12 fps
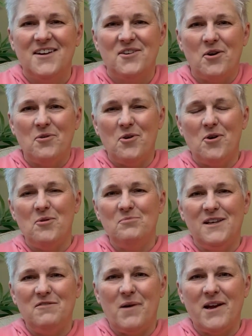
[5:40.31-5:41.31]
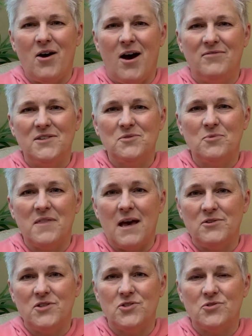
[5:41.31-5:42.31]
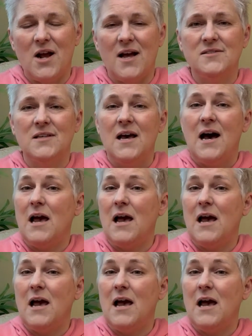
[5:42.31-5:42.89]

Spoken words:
go home, leave my office without distress.